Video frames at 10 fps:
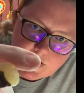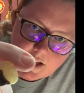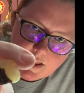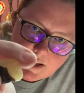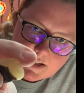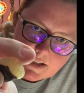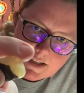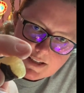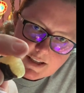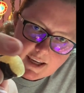and this
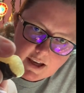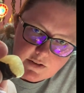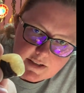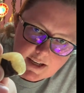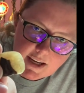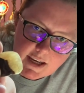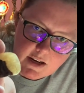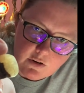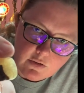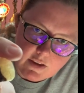is the calcite here,